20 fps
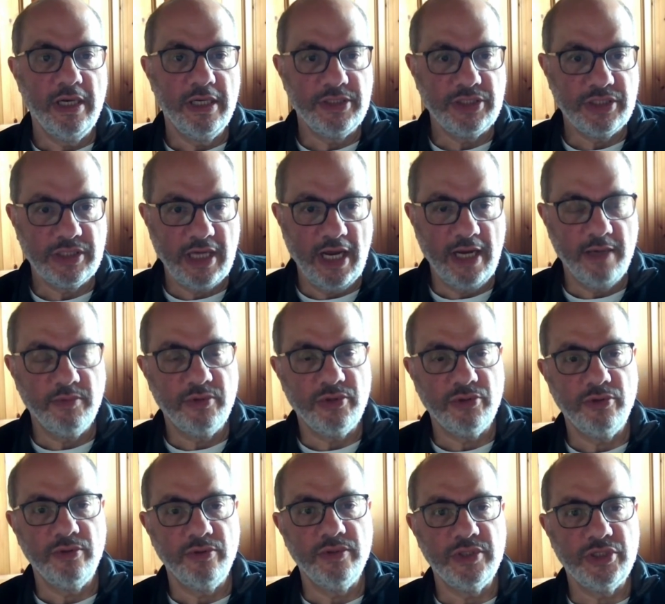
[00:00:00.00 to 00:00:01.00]
escaped
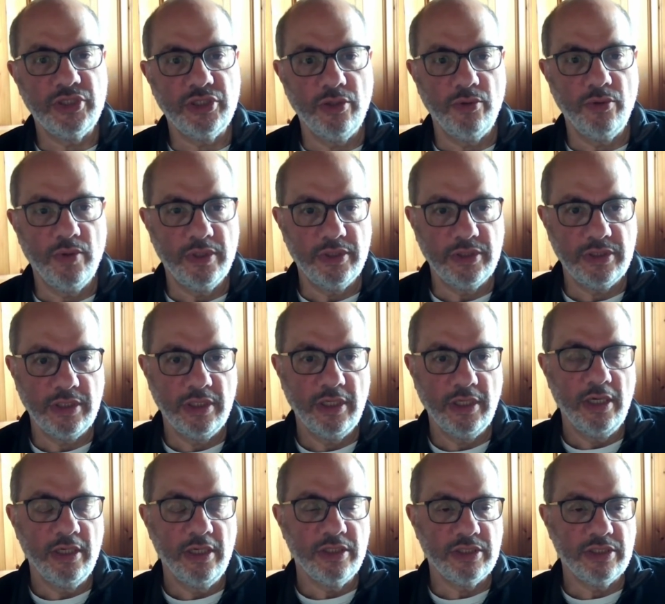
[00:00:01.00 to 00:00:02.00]
through the sewers.
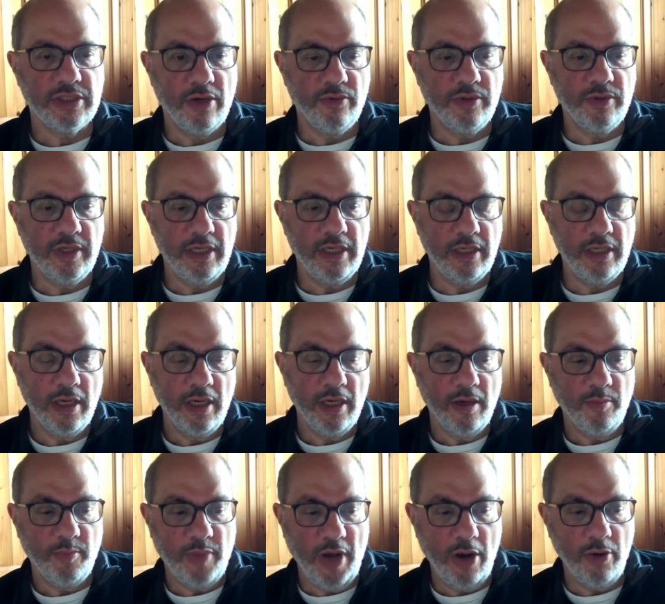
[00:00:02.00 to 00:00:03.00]
So the
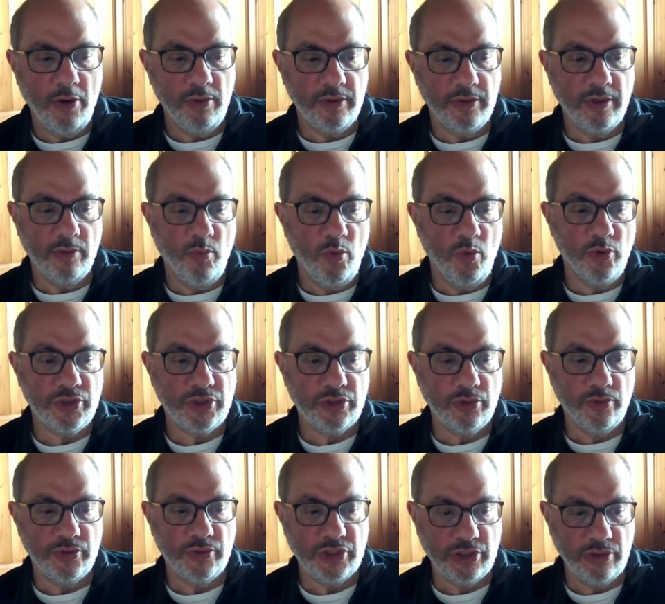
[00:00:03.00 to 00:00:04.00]

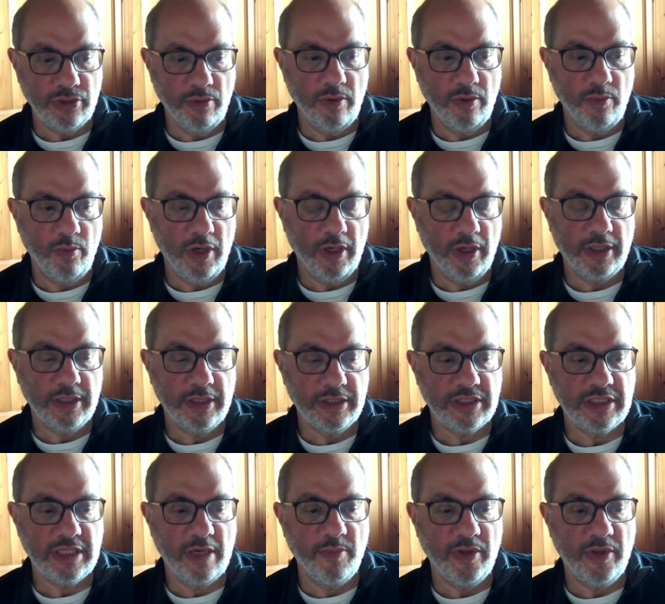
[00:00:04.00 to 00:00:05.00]
Warsaw sewer
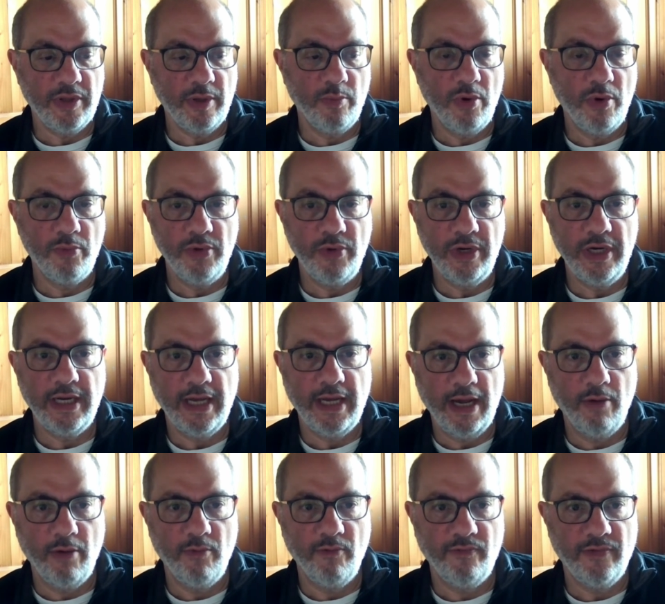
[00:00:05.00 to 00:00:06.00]
workers, some of them were really
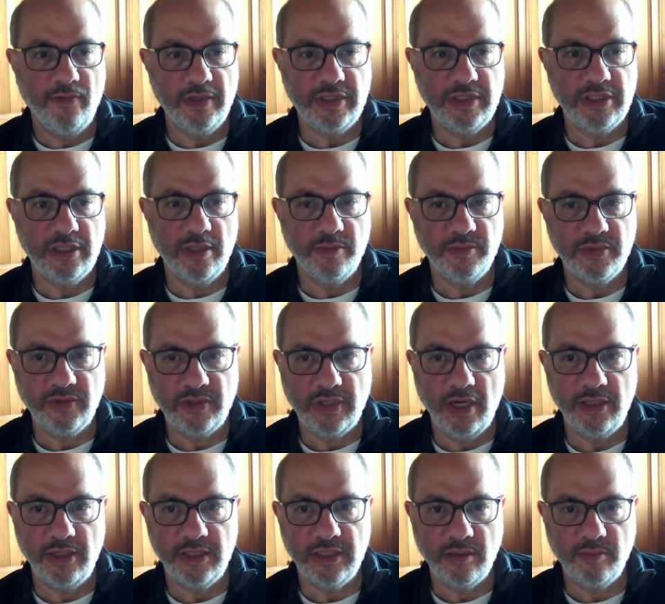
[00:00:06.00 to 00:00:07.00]
helpful in terms of
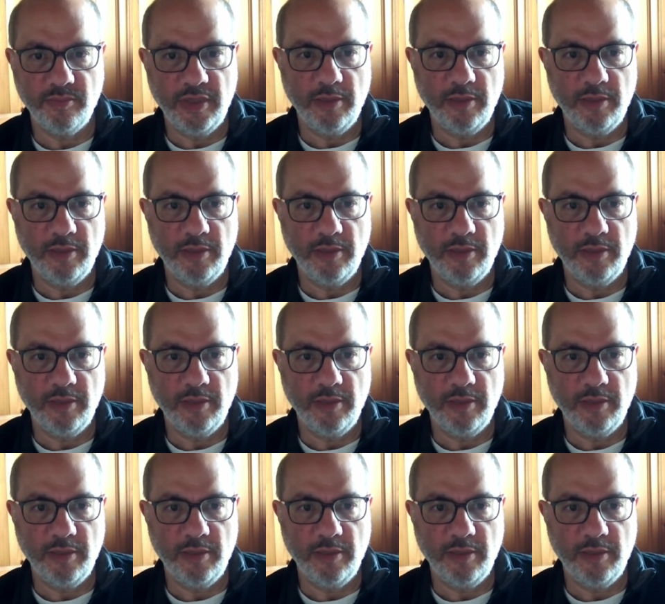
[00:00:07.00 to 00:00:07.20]
guiding